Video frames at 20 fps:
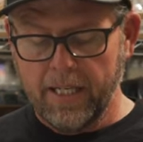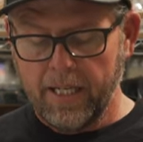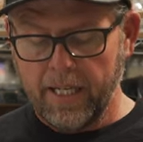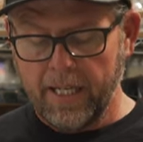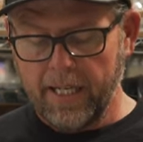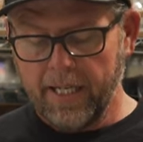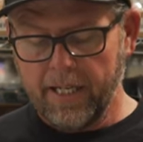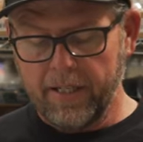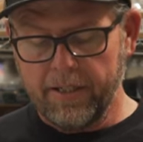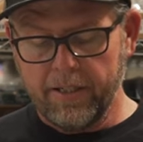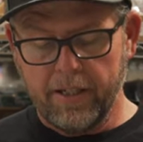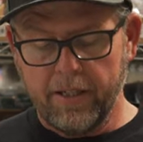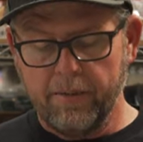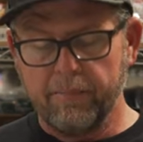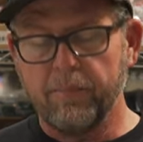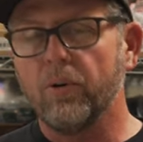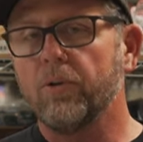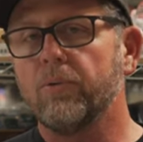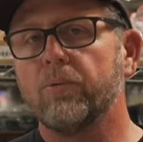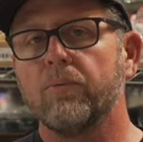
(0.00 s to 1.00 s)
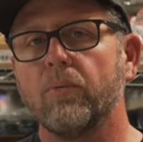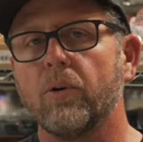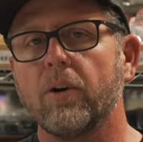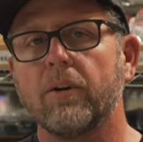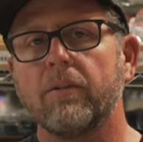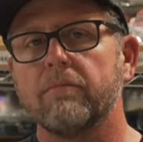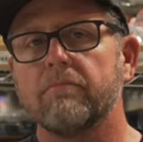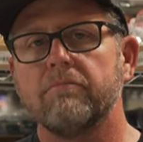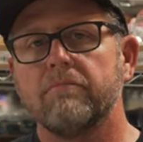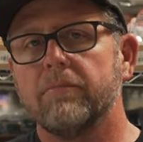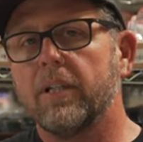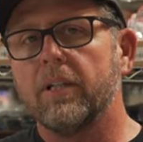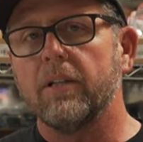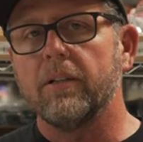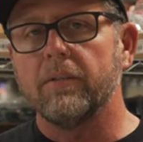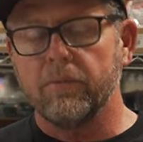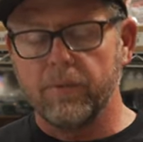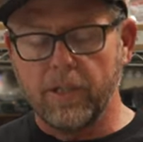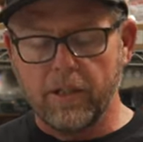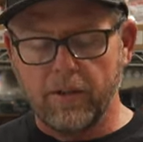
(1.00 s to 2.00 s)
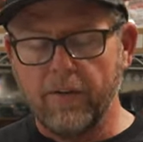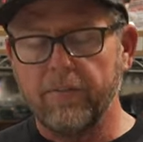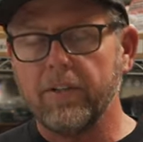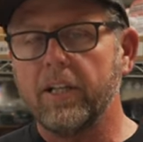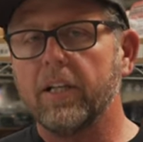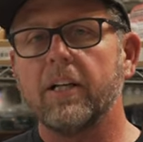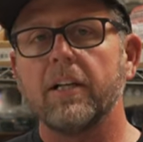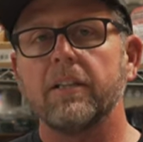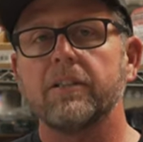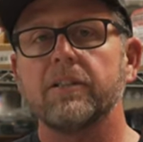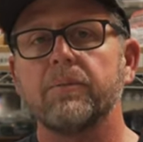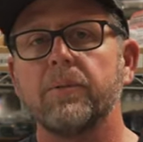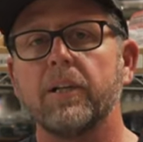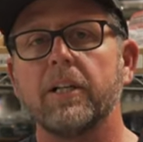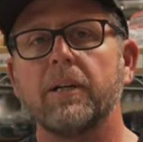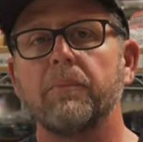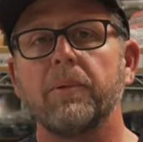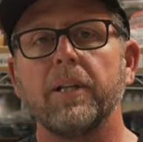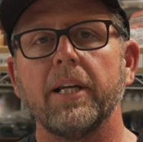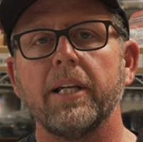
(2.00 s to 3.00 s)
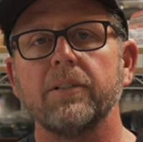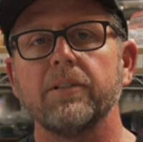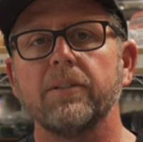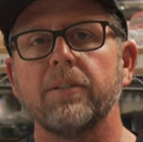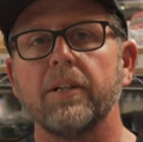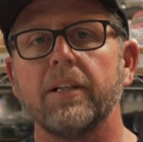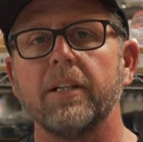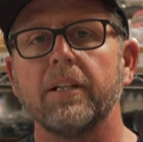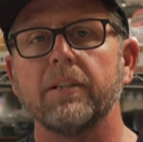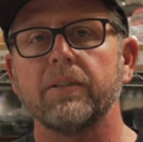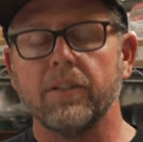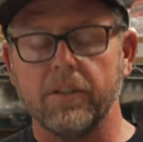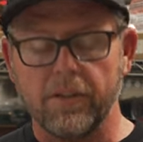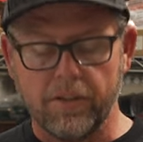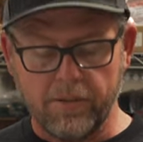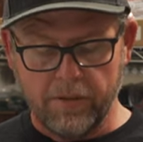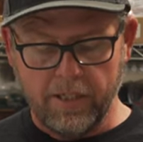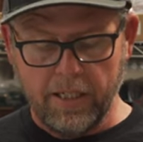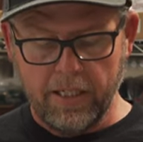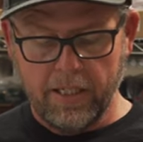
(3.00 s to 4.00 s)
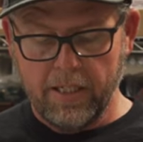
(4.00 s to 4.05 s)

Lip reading: And both work, you know, we don't have any customer complaints or anything, so